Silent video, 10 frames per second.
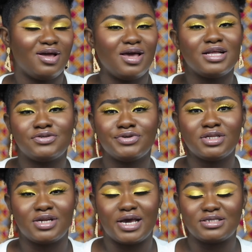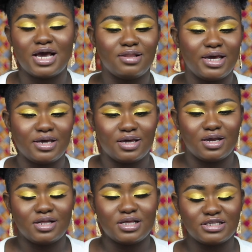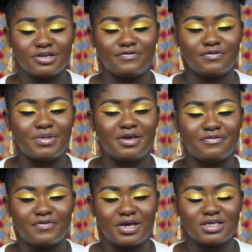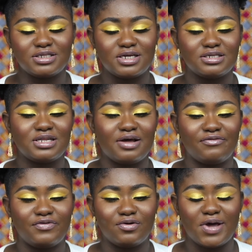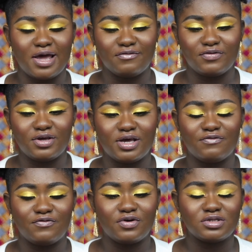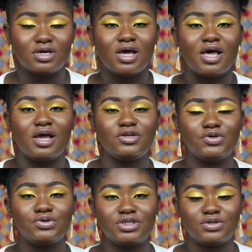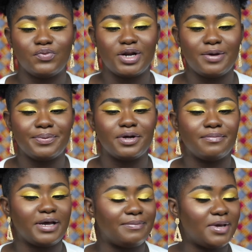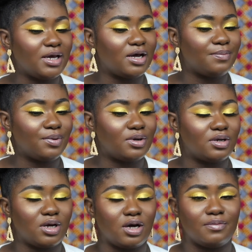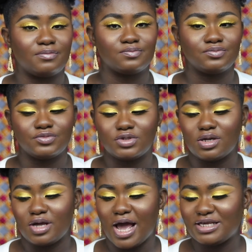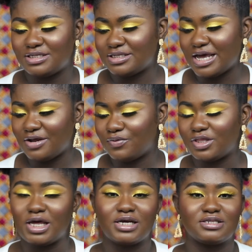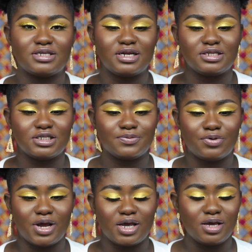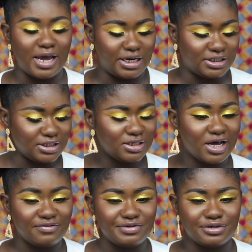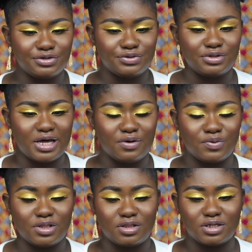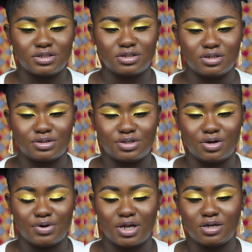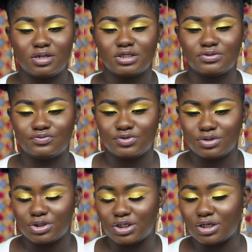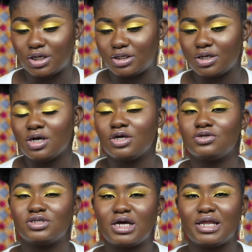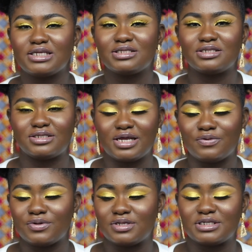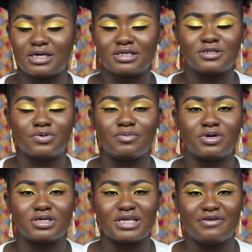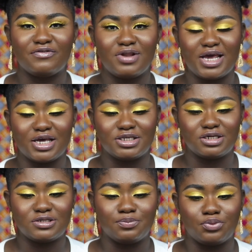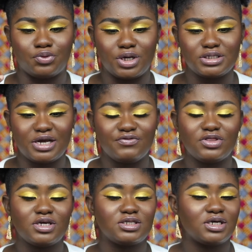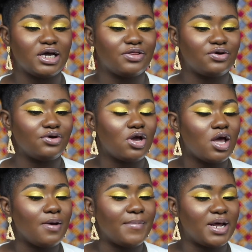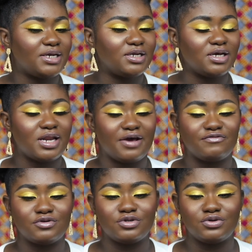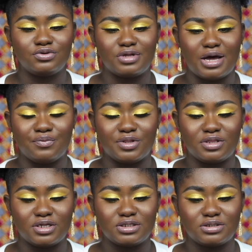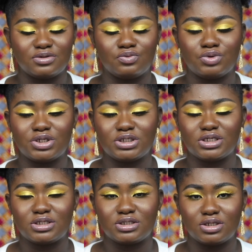it's really nice. I like it. It doesn't, my face does not feel heavy. It feels, and usually when I put my makeup on, I set it with like a setting spray. I didn't have to do that with this look though, and it looks really good. Usually I like to set it with a setting spray because I feel like it just brings everything together, but I didn't have to do that with this, which is